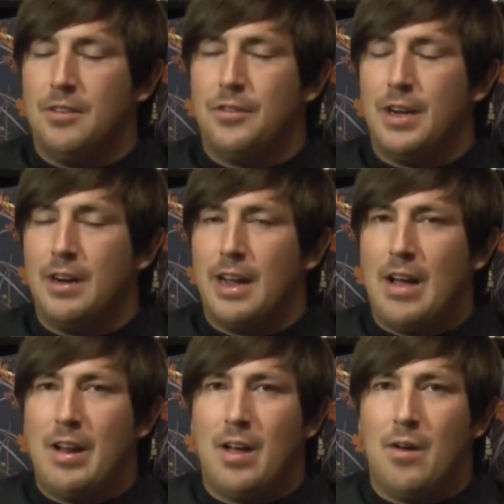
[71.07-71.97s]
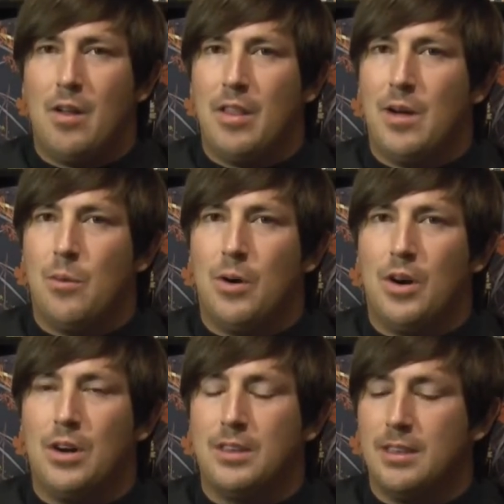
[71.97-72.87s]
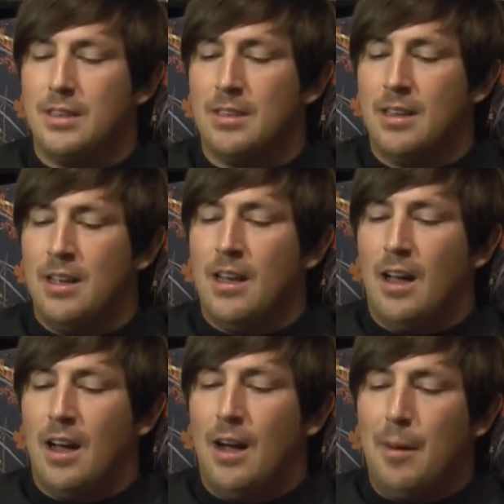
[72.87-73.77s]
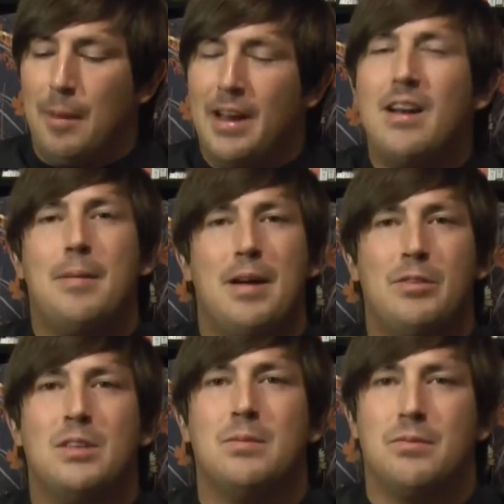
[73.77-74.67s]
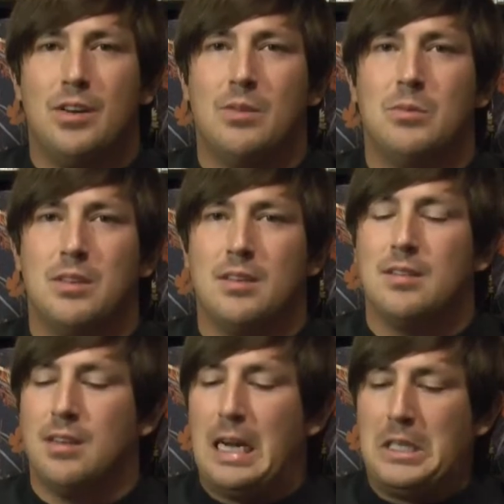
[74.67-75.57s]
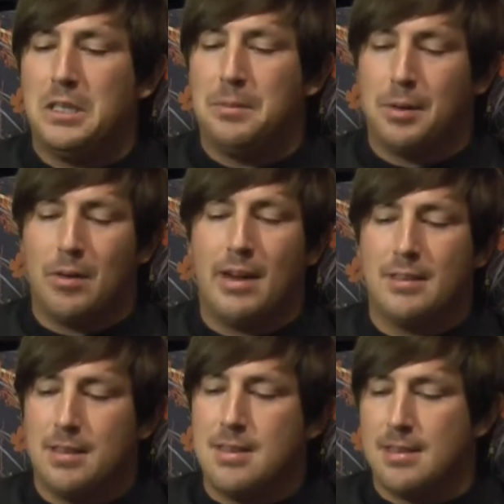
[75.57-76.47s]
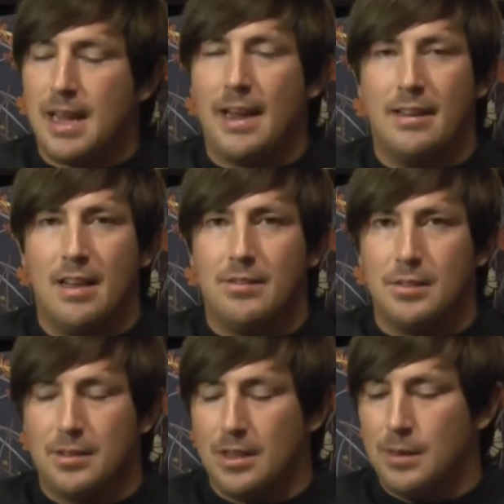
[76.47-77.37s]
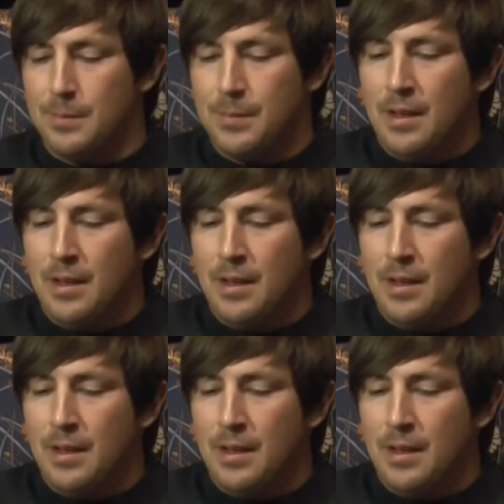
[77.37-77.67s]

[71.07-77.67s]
figuring out how all that worked, and I ended up having some fun with this and actually progressed to the second level, so